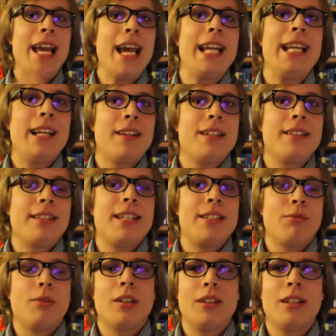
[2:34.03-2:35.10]
And he kind of
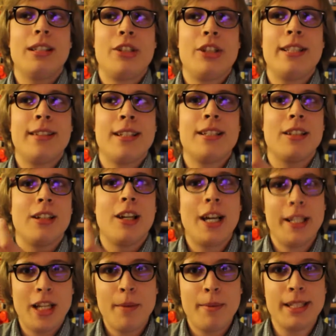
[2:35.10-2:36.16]
says, "Well," she says,
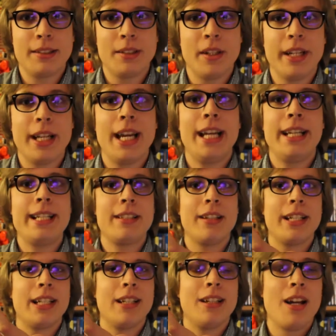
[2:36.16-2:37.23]
"Ayame's got it," and he's
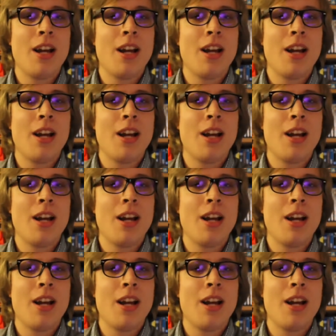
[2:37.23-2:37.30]
like,